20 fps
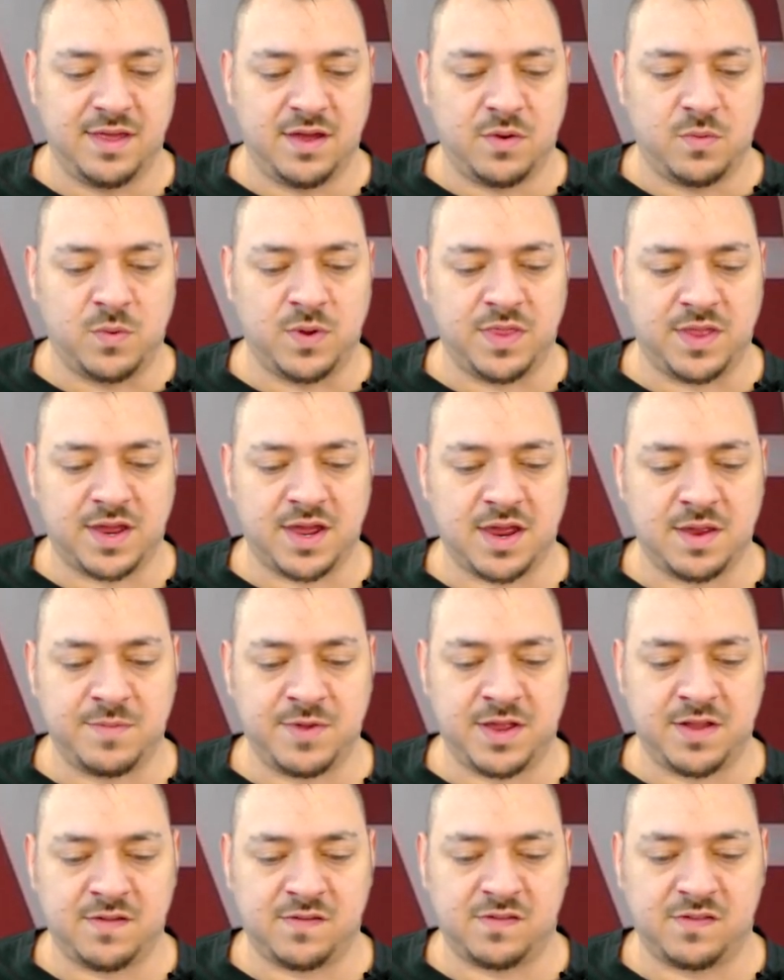When the game
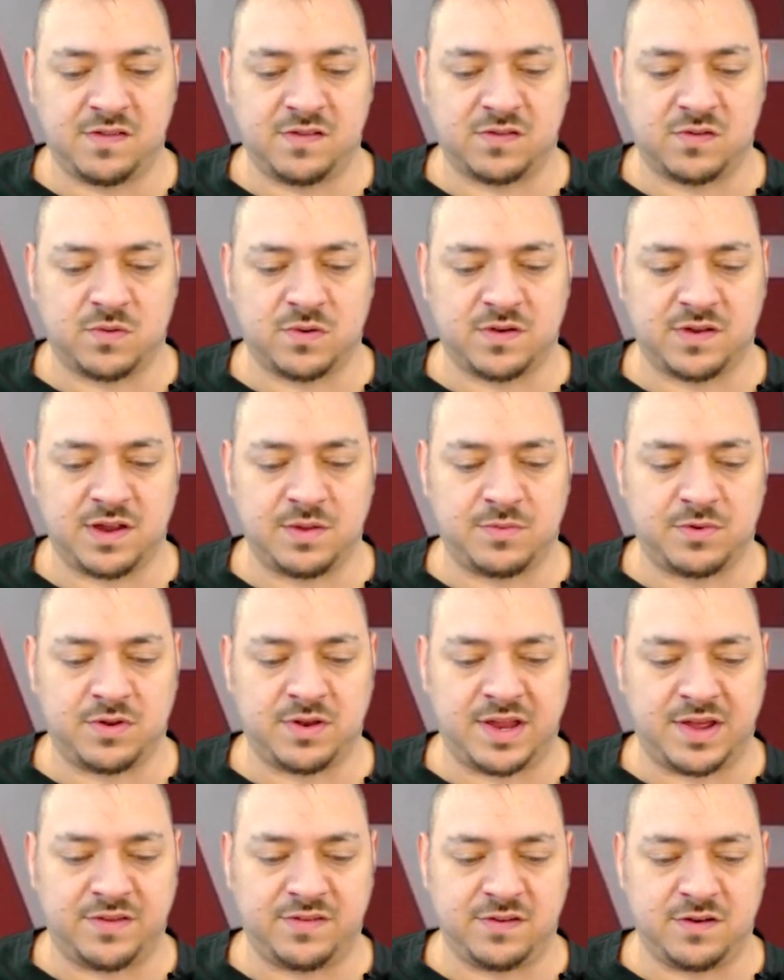ends, the score table
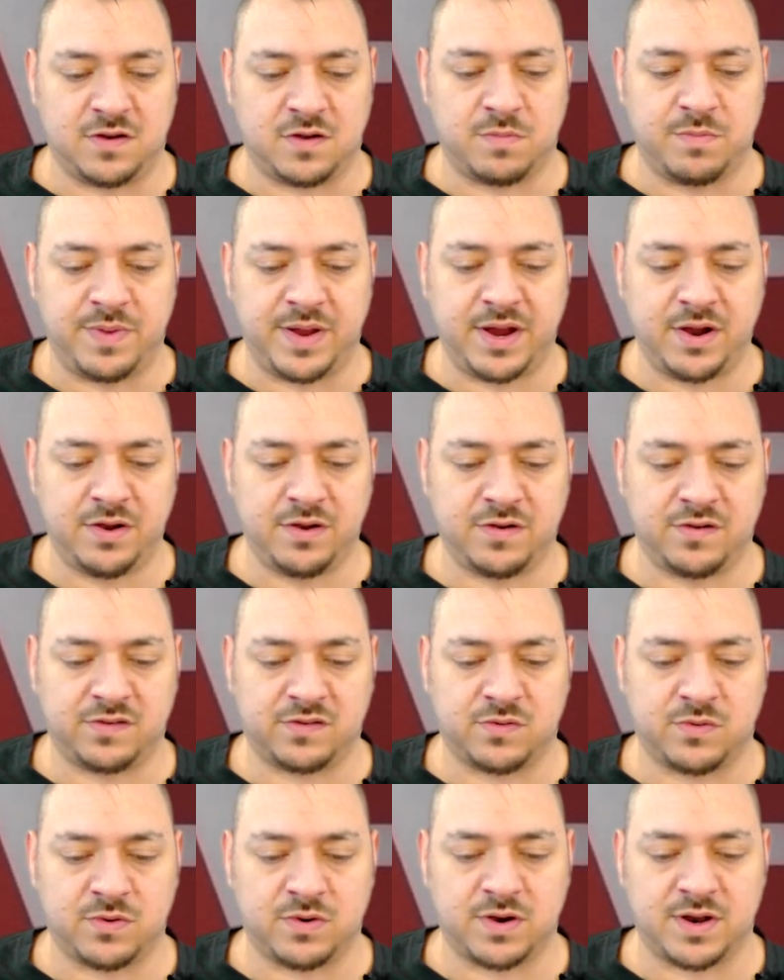allows you to compare your
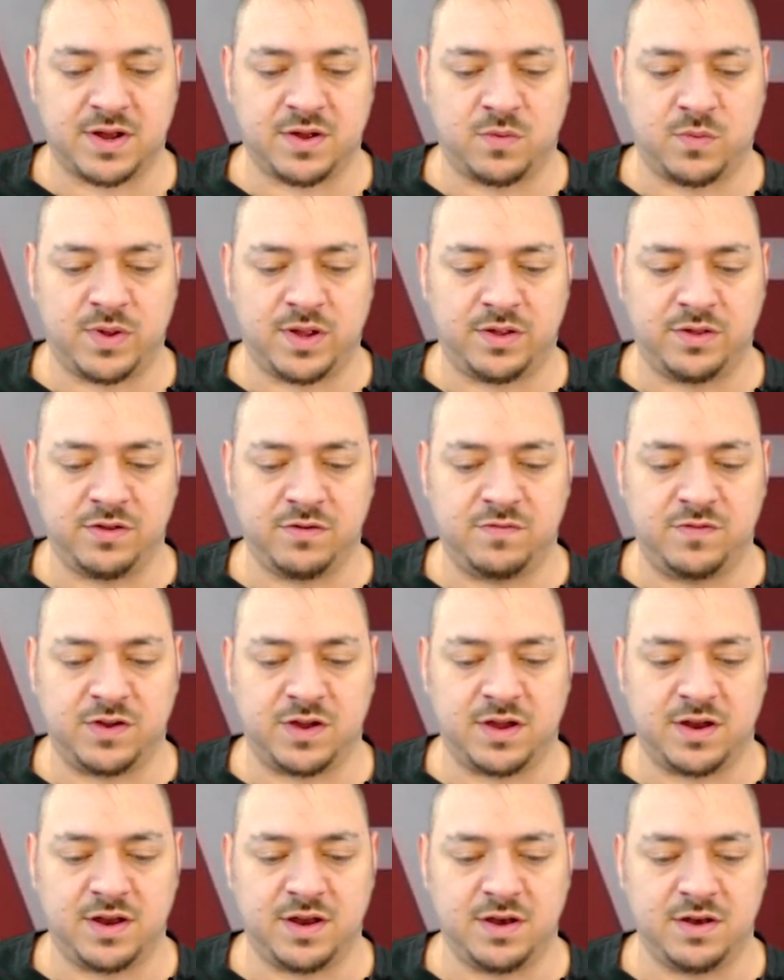score to how well you've
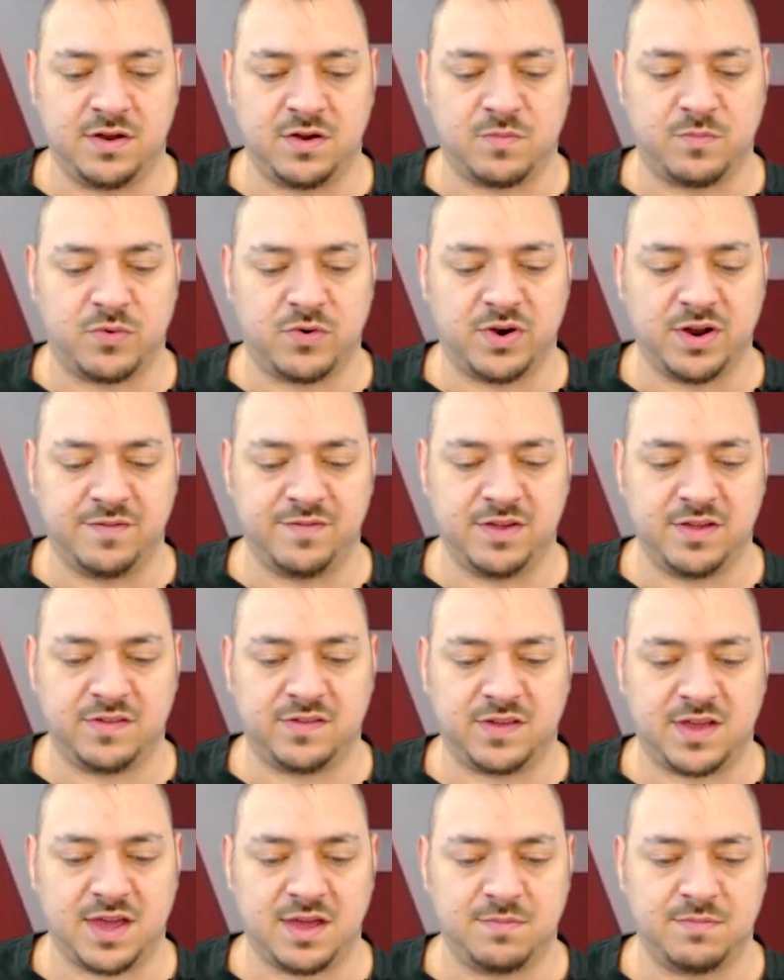done in your
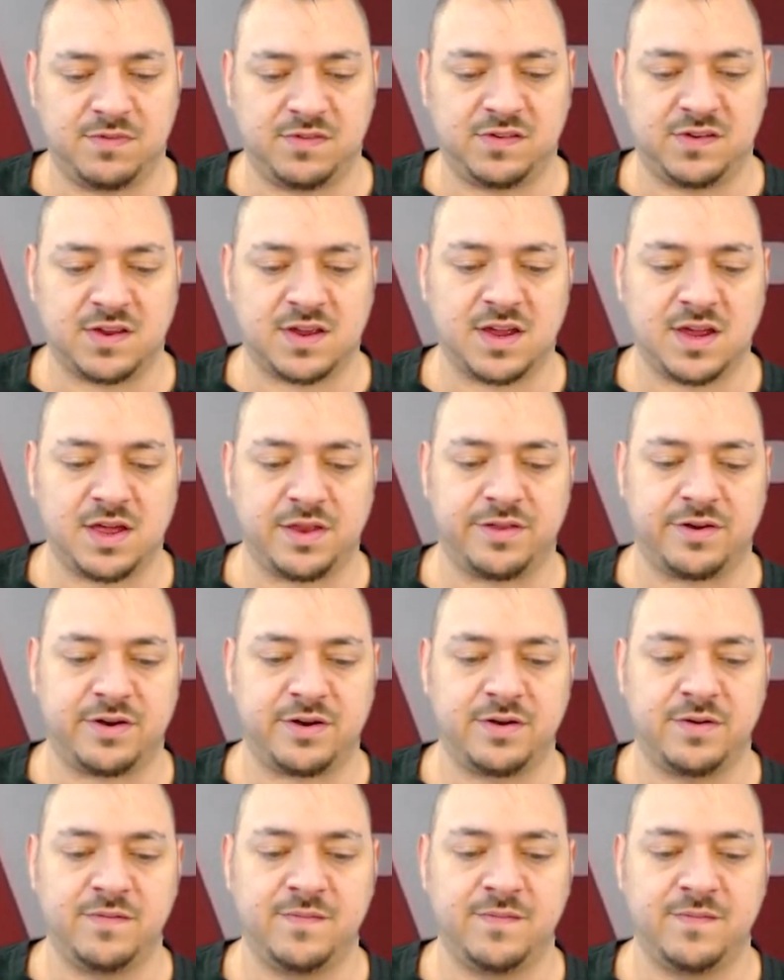previous games together.